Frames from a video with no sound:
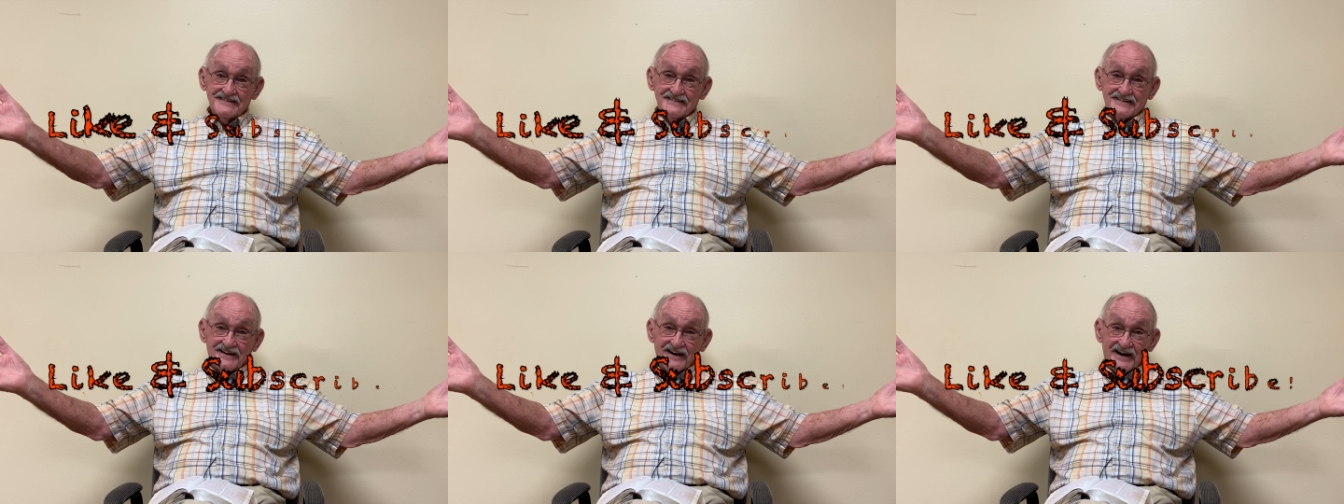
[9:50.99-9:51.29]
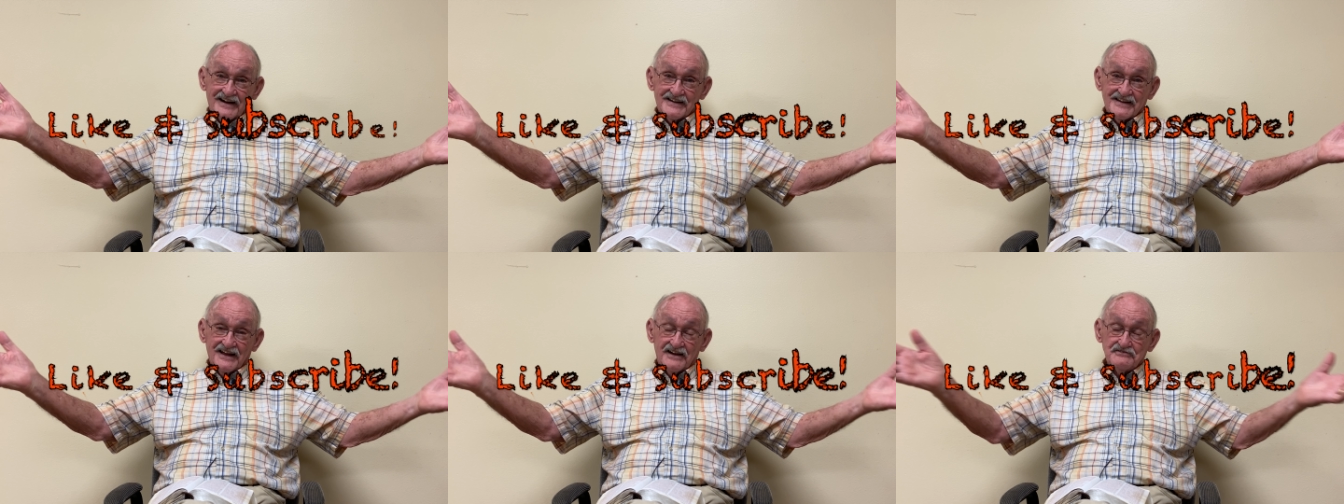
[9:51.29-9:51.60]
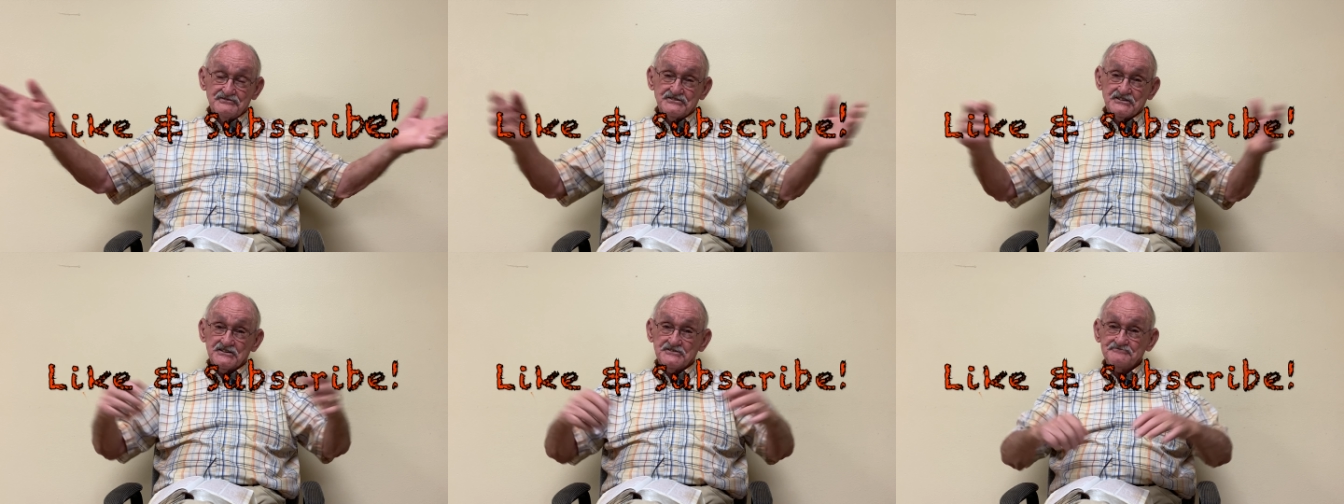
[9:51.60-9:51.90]
God
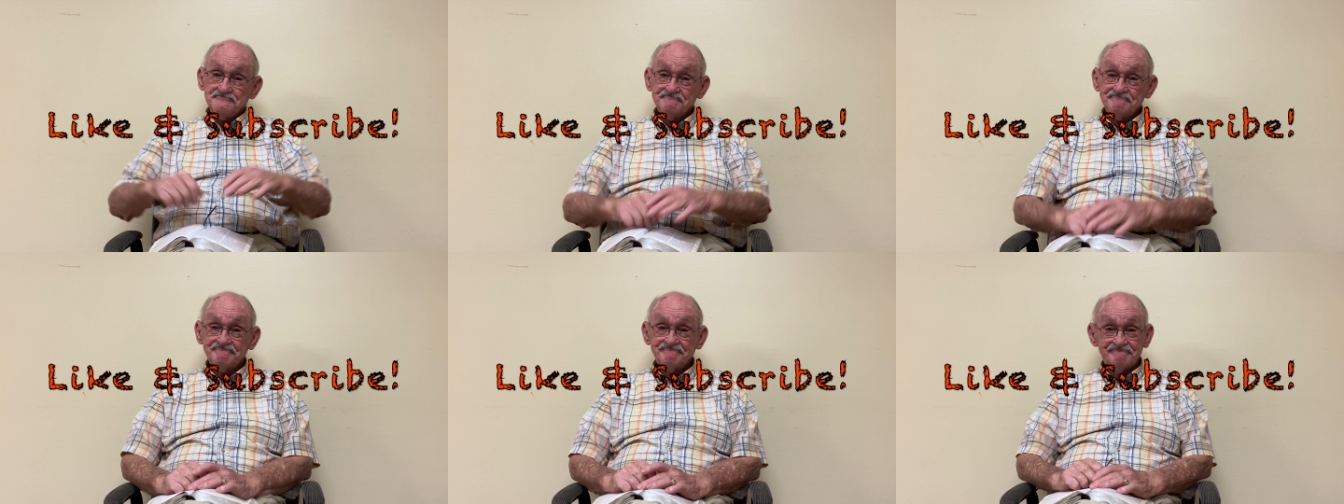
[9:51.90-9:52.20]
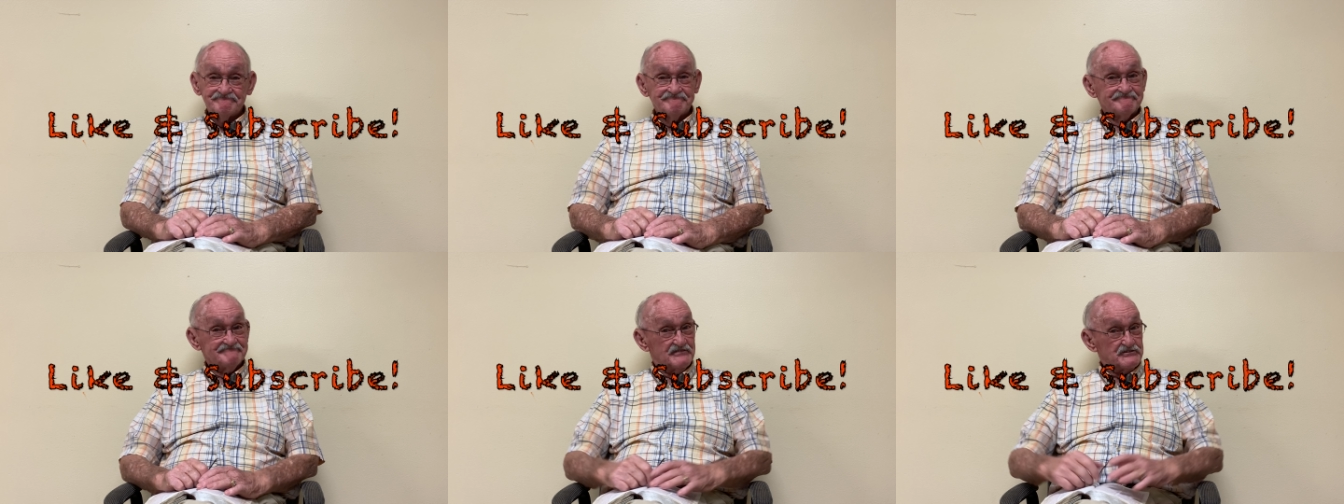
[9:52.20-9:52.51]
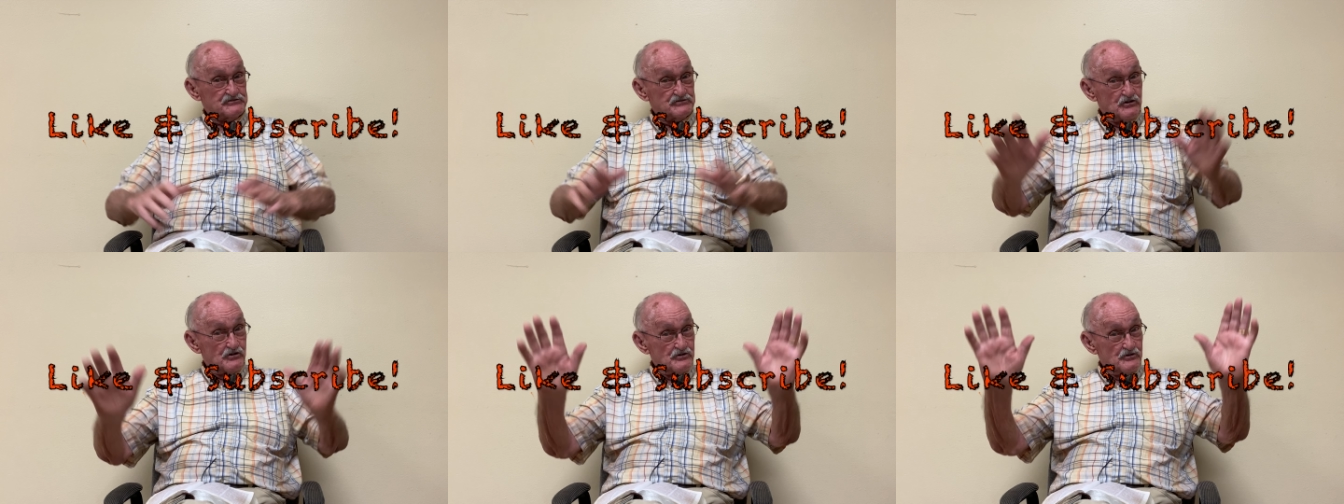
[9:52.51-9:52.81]
loves you.
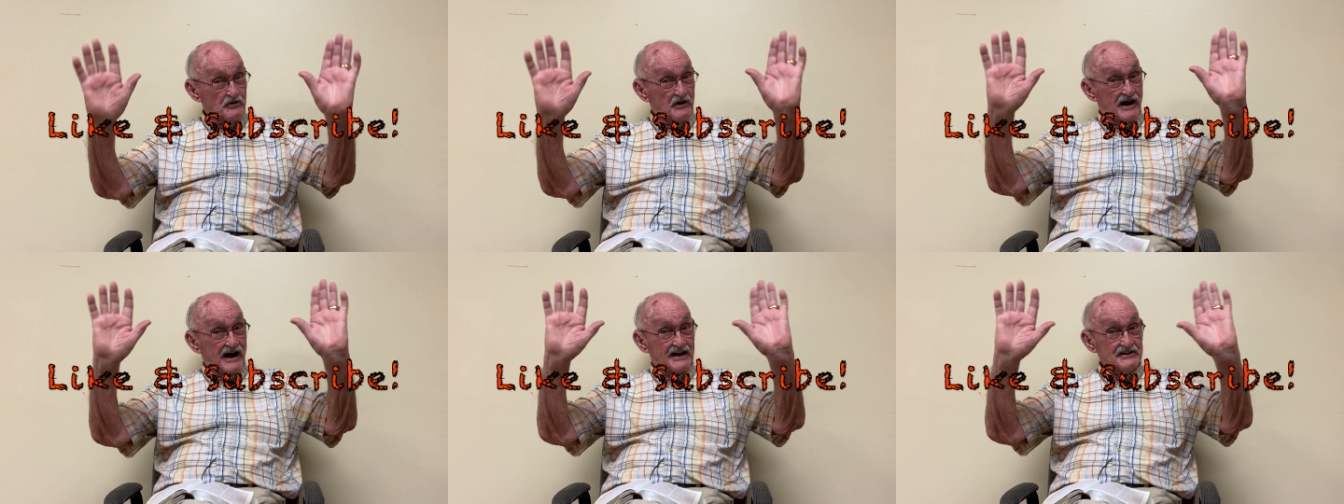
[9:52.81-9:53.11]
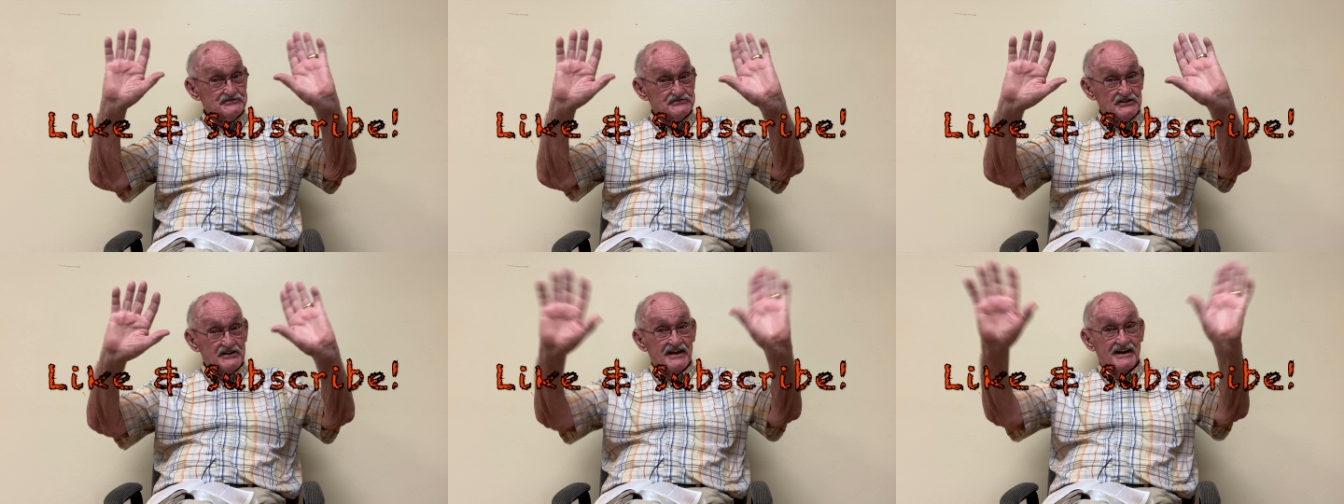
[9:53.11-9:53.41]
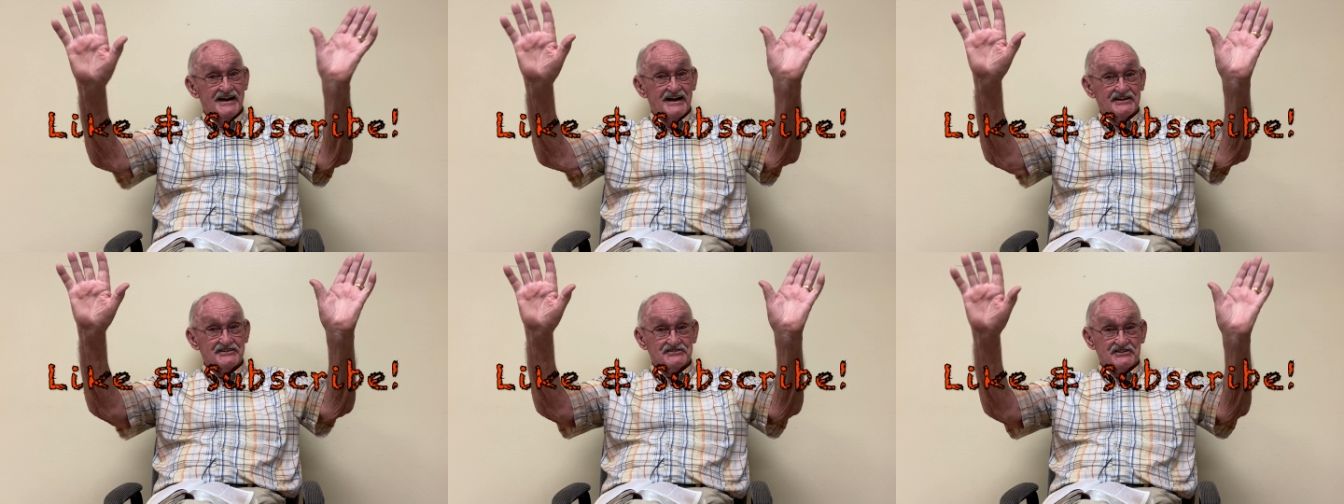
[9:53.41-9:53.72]
So do I. See you
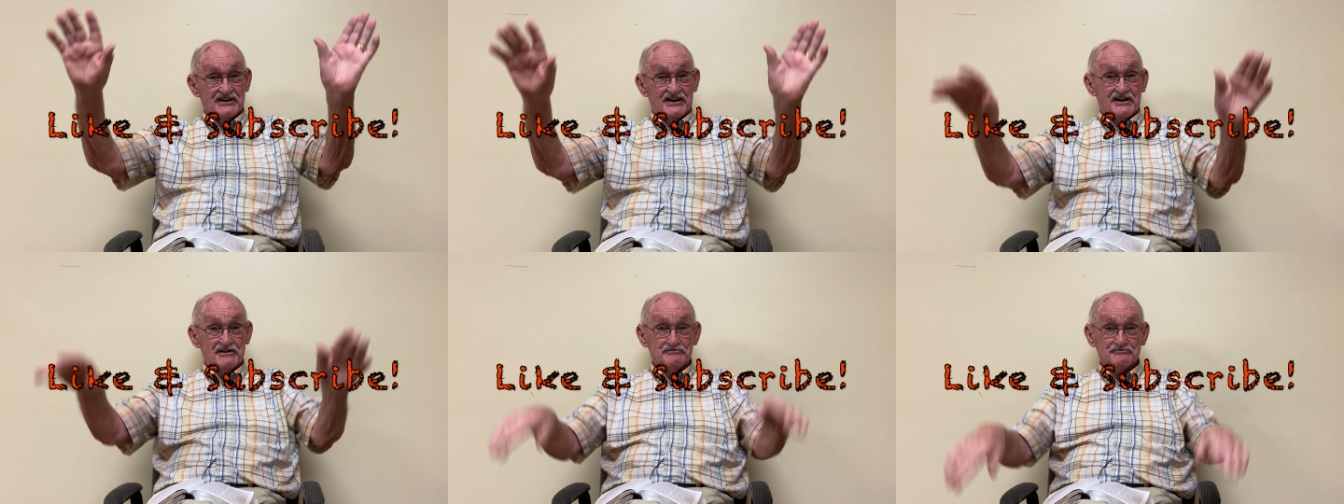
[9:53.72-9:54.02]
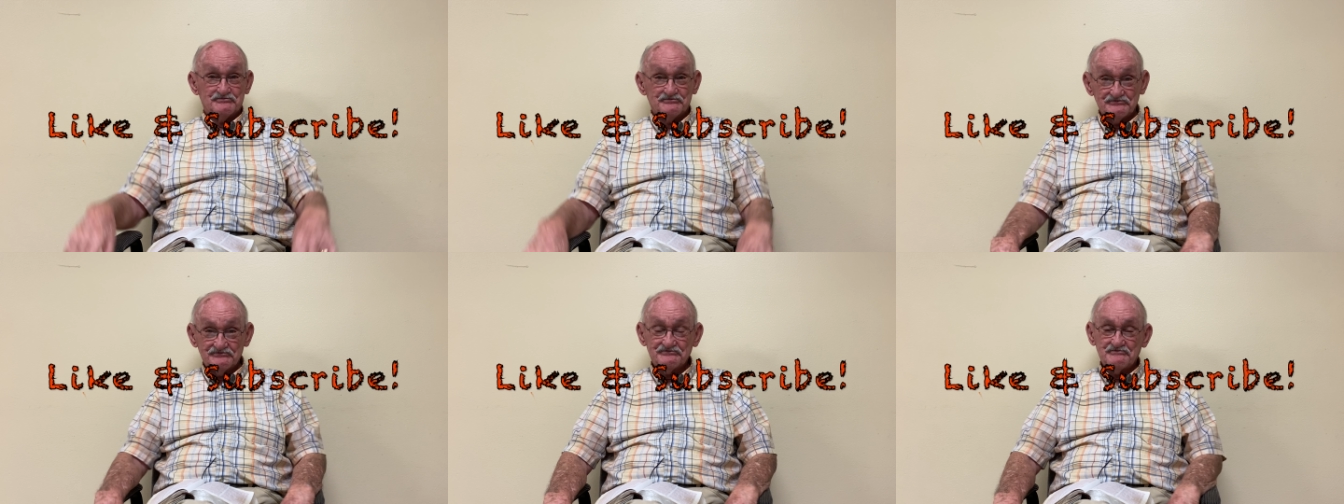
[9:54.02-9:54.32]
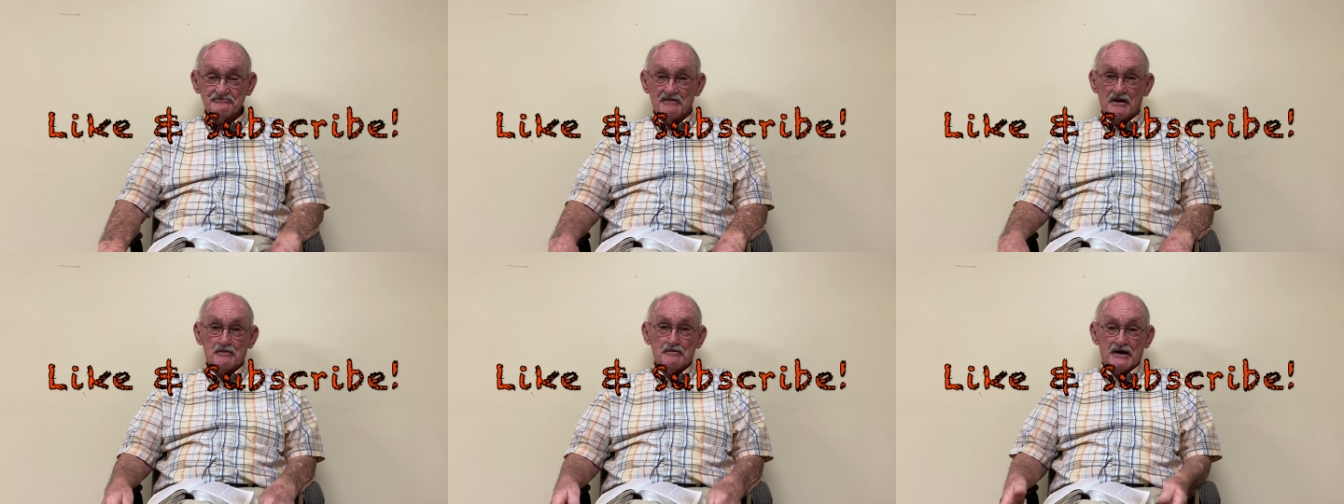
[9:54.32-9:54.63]
next time.
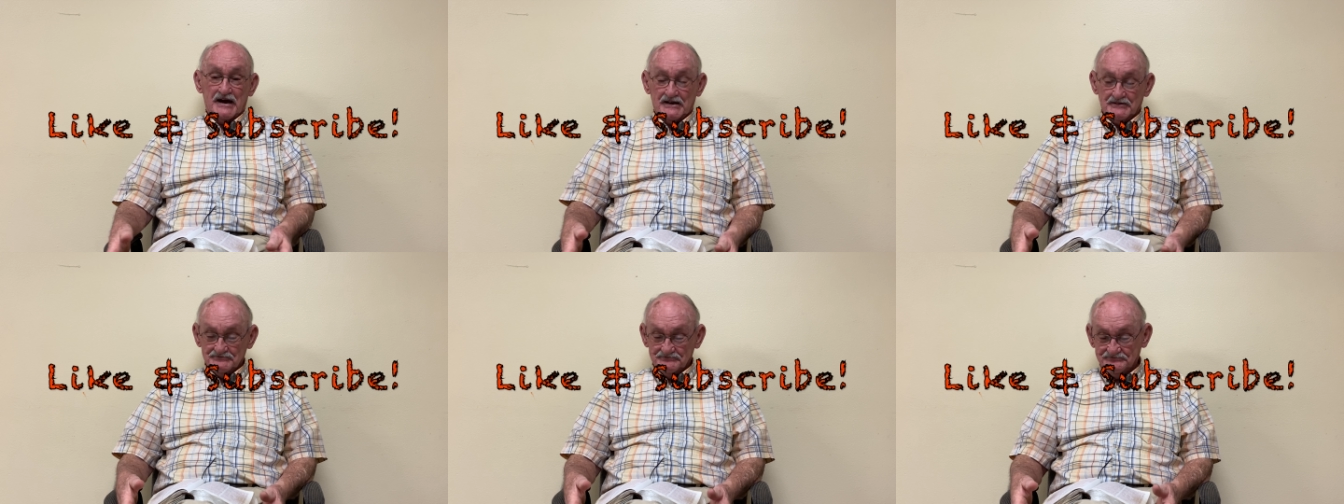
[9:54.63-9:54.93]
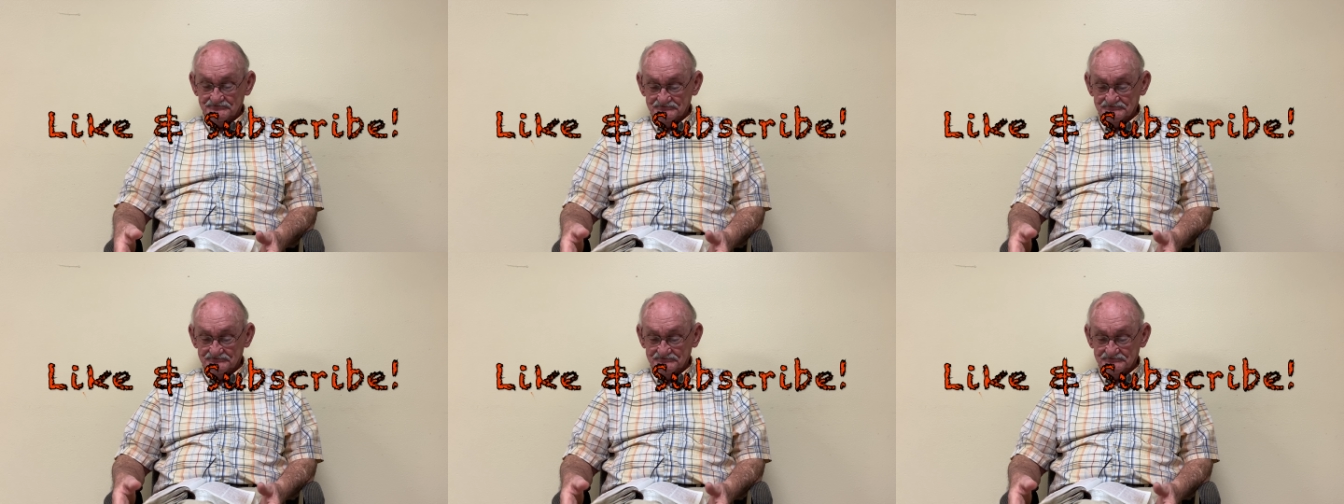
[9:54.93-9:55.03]
Bye bye.